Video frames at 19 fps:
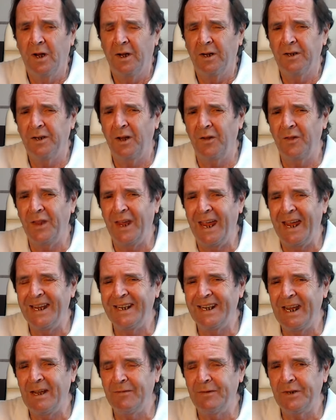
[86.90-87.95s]
Now, the
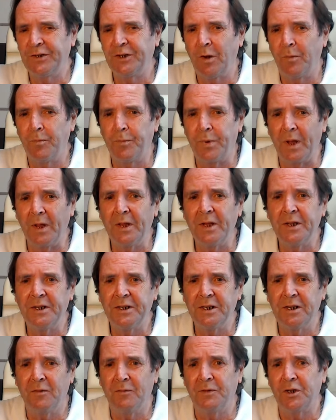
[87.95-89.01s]

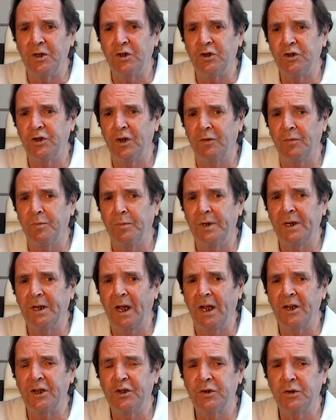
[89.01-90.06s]
inevitability of this shift
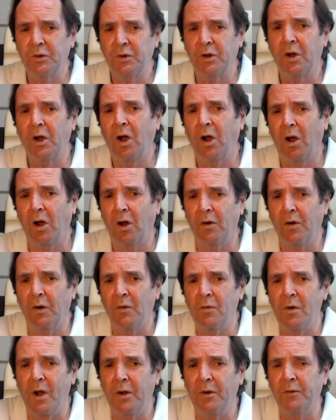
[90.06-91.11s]
began to occur
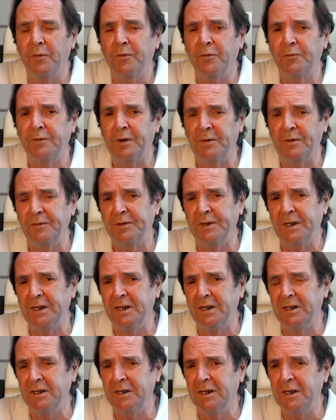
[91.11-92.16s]
around
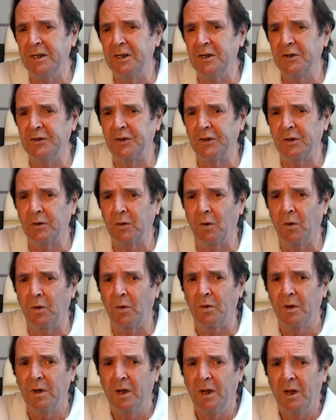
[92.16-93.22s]
15 years ago.